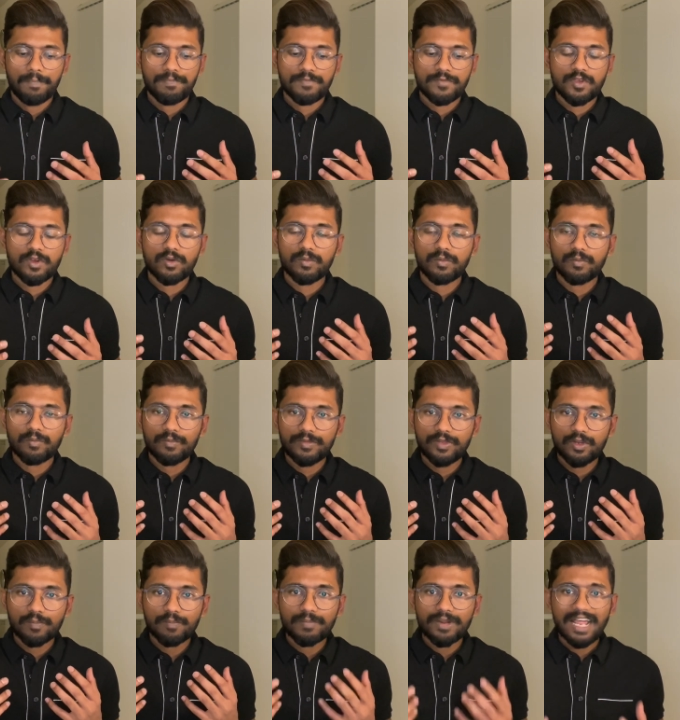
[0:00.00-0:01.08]

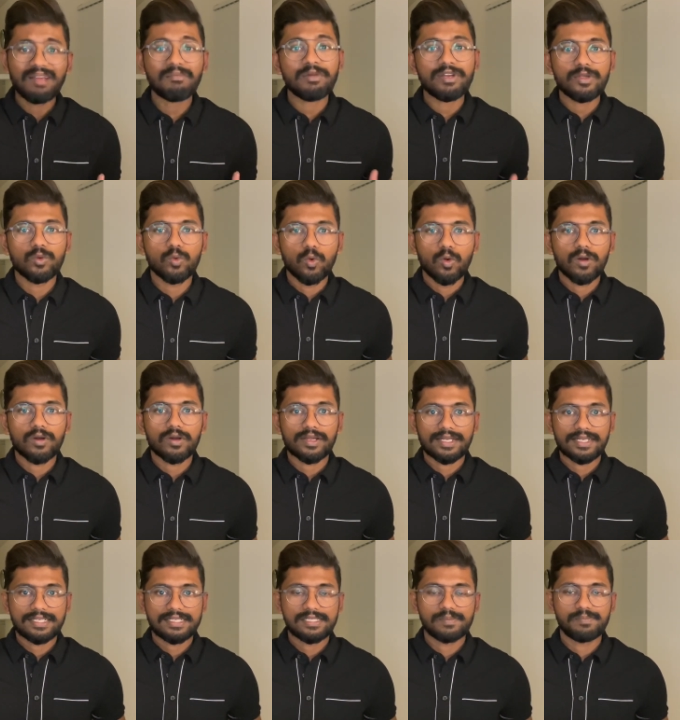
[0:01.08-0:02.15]
your primary work
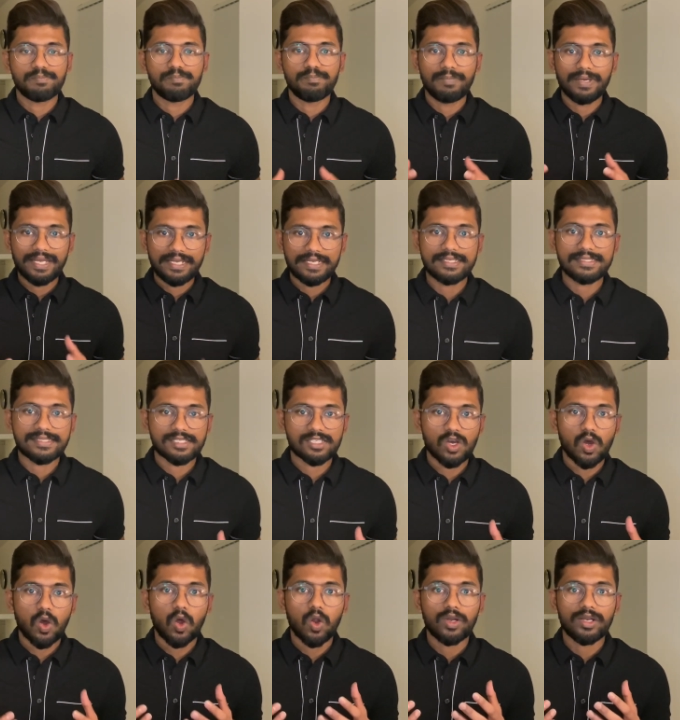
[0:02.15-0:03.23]
is based
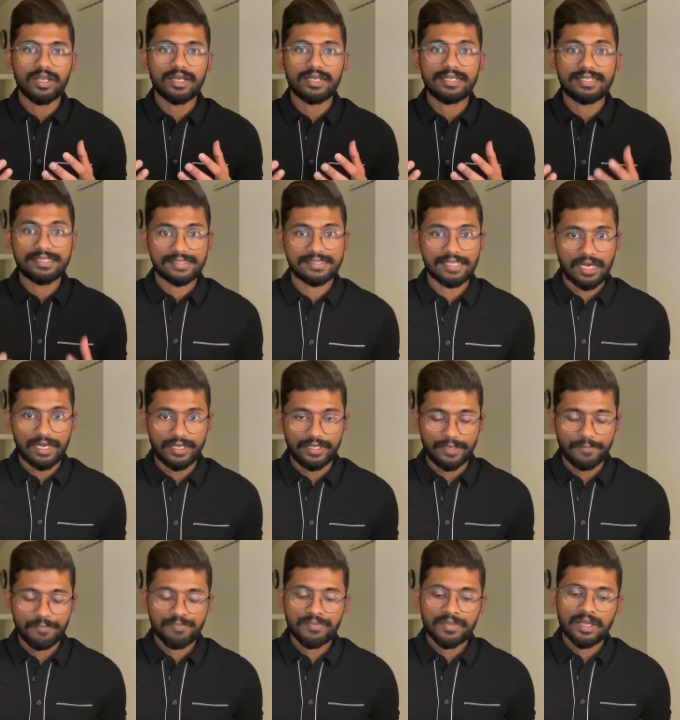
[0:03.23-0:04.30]
on design.
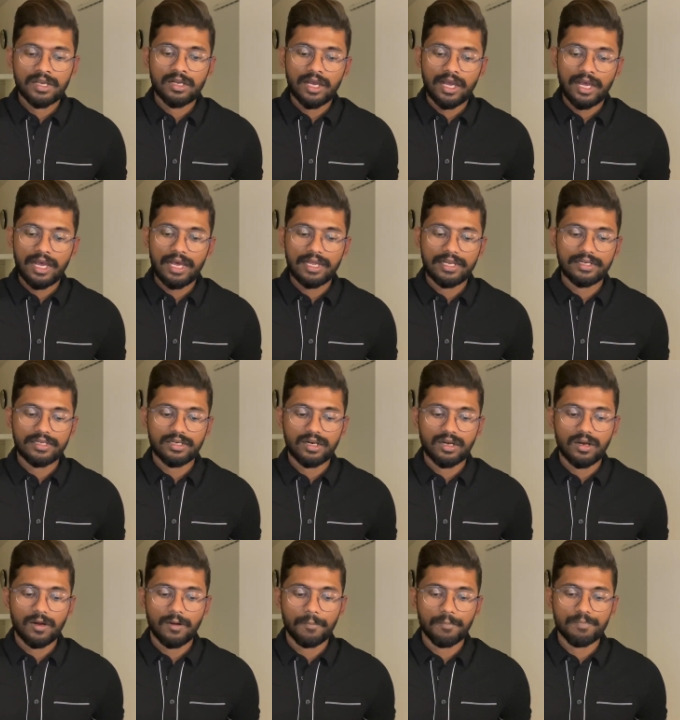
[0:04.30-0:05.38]

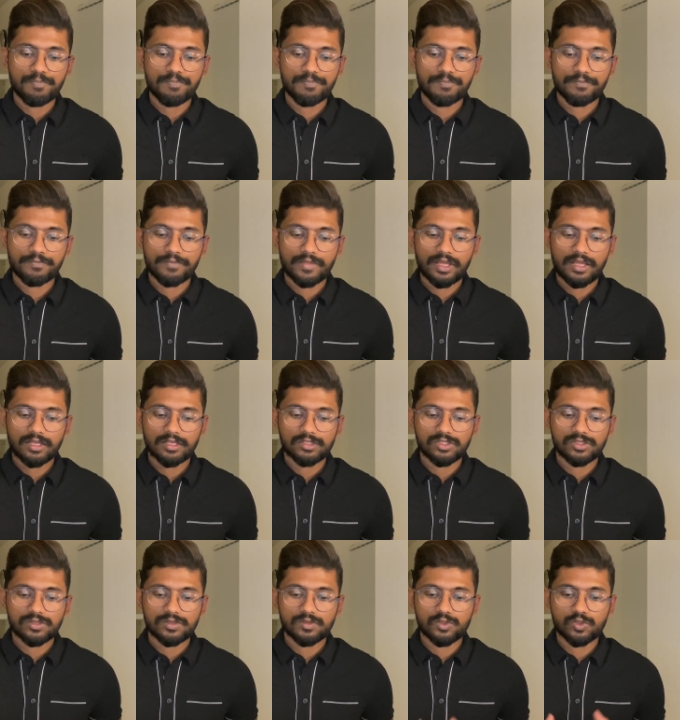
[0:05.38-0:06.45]
And
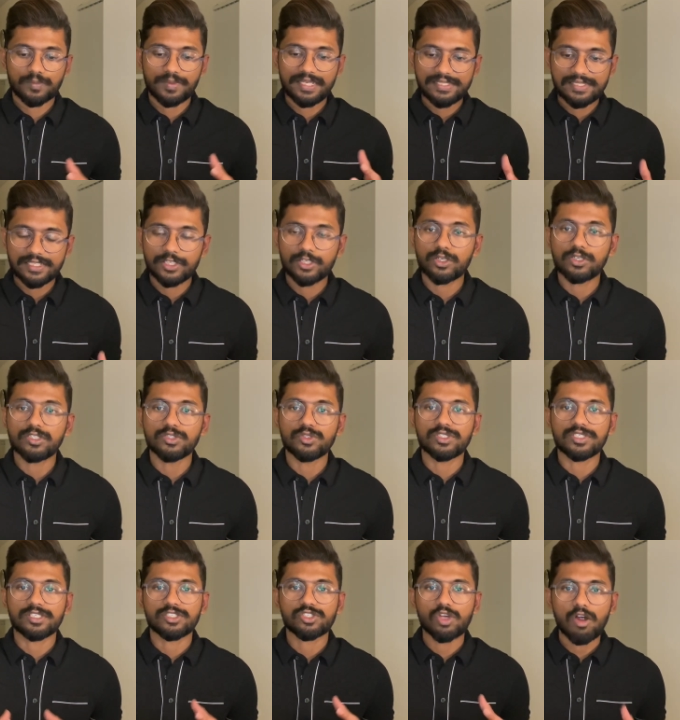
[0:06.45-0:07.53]
so basically you're
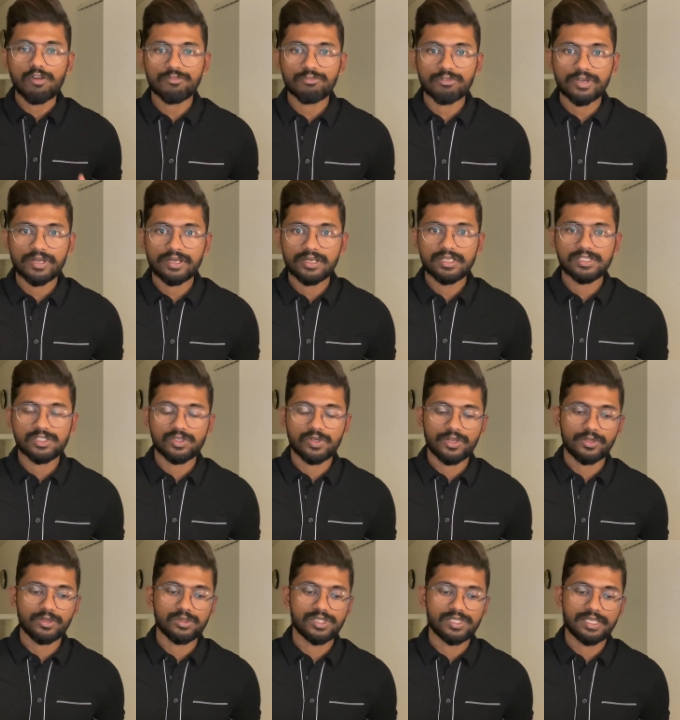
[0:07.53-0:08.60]
using softwares, you're
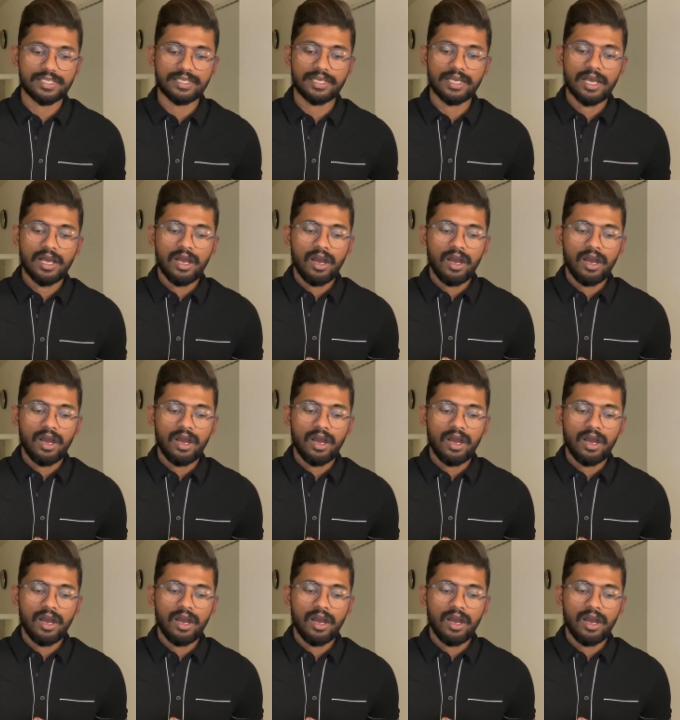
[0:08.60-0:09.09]
using